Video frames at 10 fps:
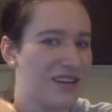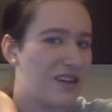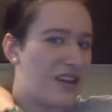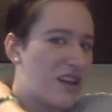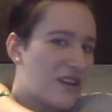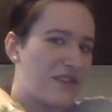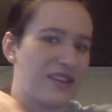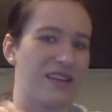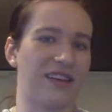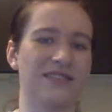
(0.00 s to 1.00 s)
A lot of fun
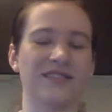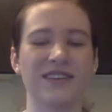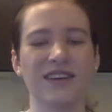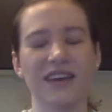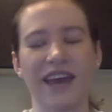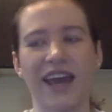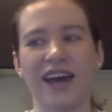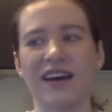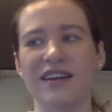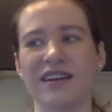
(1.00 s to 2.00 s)
things.
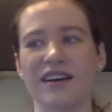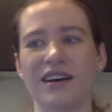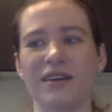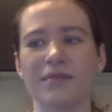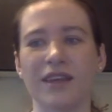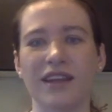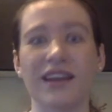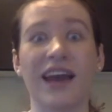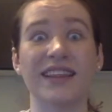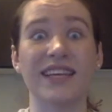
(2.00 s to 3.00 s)
And then
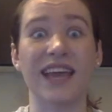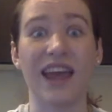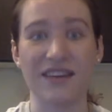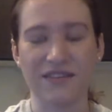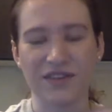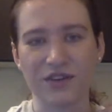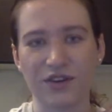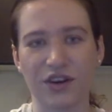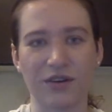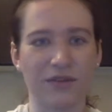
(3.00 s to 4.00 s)
at the end of the
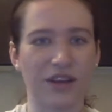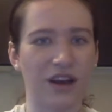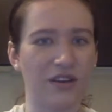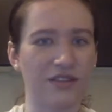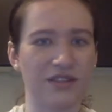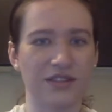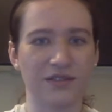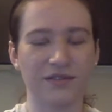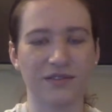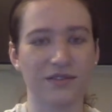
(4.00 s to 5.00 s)
term, you know, just
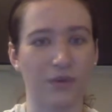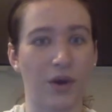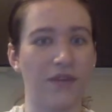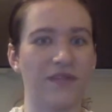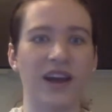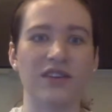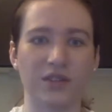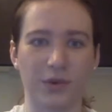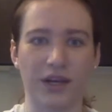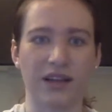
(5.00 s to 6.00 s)
around
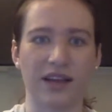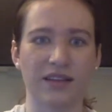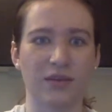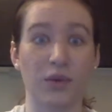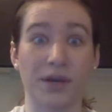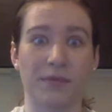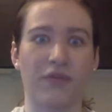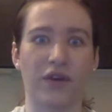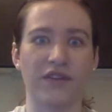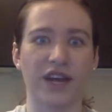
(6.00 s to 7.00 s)
finals week, like the week
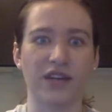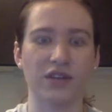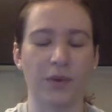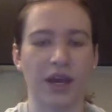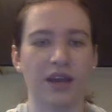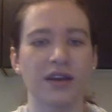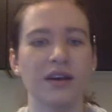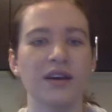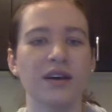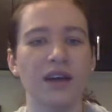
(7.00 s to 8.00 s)
before finals week,
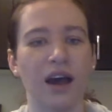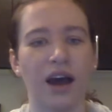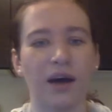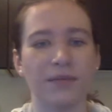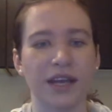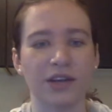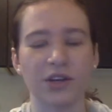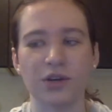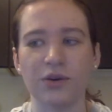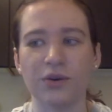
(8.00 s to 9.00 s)
they
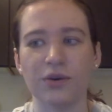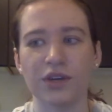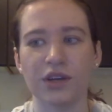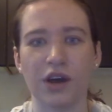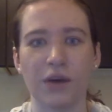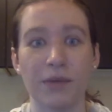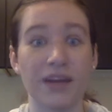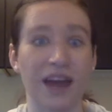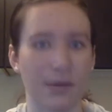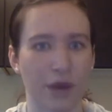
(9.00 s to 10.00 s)
do, you know,
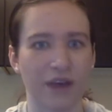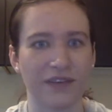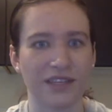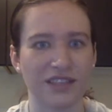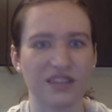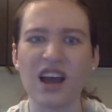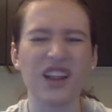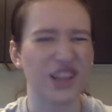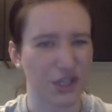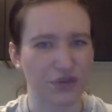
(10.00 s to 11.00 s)
midnight breakfast. It's
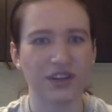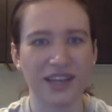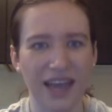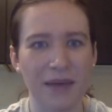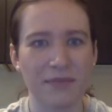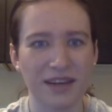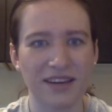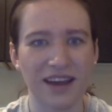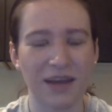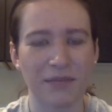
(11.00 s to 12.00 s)
not literally at
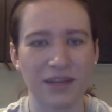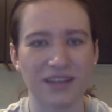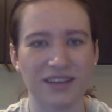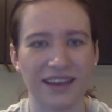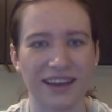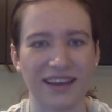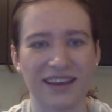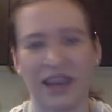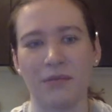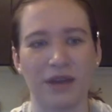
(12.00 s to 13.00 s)
midnight, but it's like at
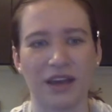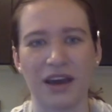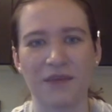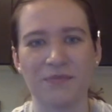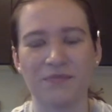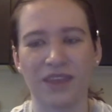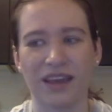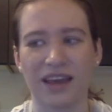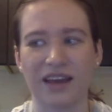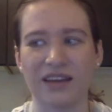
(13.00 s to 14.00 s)
8 p.m.
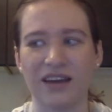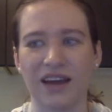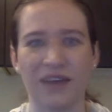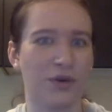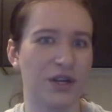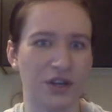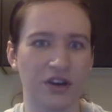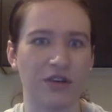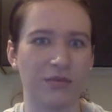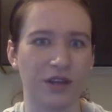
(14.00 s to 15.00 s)
And every
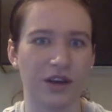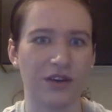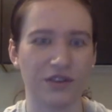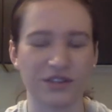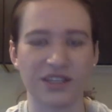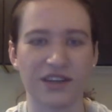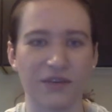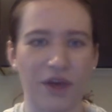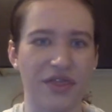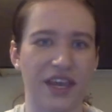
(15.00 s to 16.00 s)
term, you know, there's a
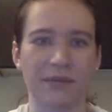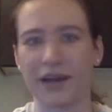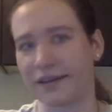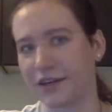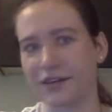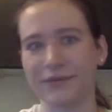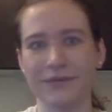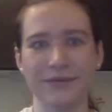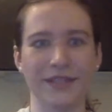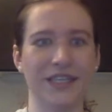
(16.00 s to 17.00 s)
different thing. Like
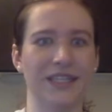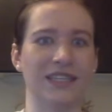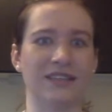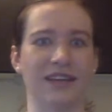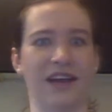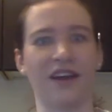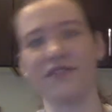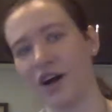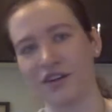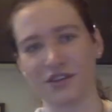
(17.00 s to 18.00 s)
let's say
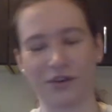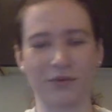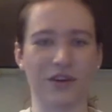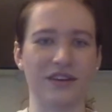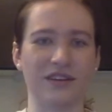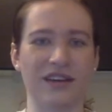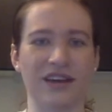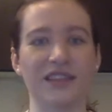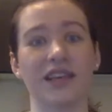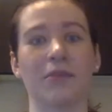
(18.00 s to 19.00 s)
fall term, there is
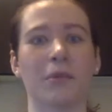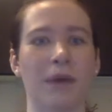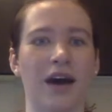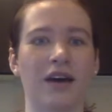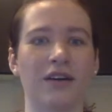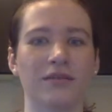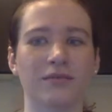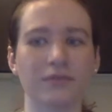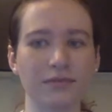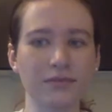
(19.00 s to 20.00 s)
a theme about,
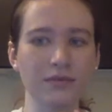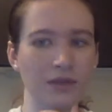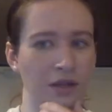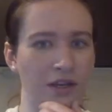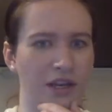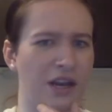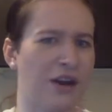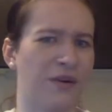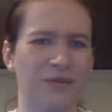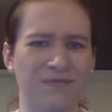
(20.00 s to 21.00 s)
you
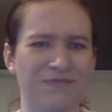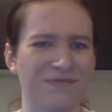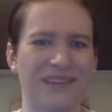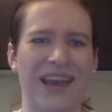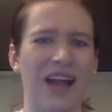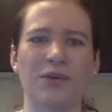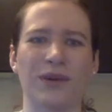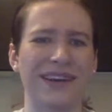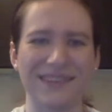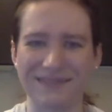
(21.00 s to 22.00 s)
know,
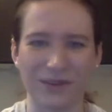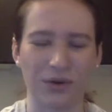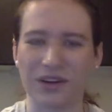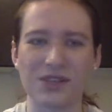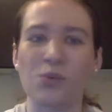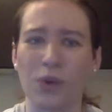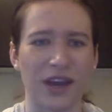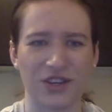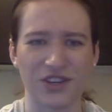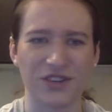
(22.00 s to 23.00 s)
Halloween or
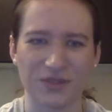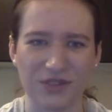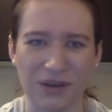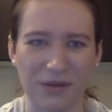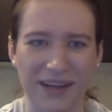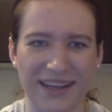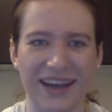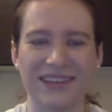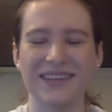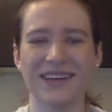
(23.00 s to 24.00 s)
witches or something like
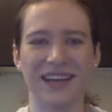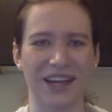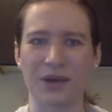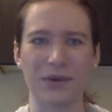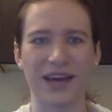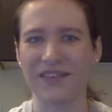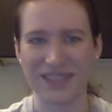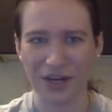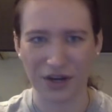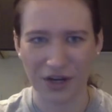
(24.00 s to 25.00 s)
that. And they would have a
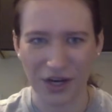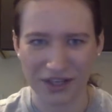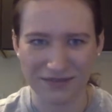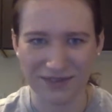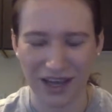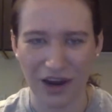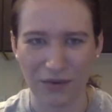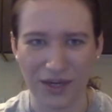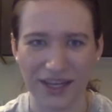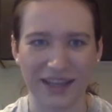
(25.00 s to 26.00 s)
tarot card
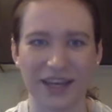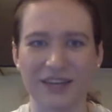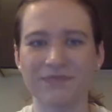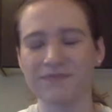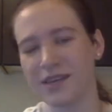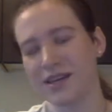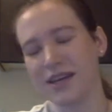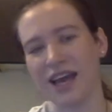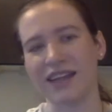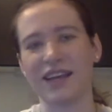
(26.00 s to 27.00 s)
reading there.
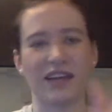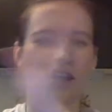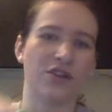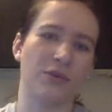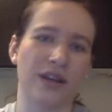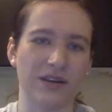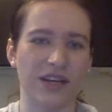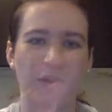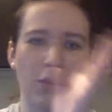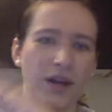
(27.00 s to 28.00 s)
And then another one
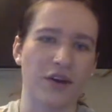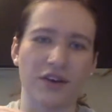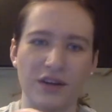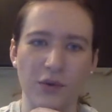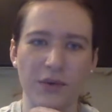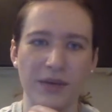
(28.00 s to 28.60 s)
in the winter, it would be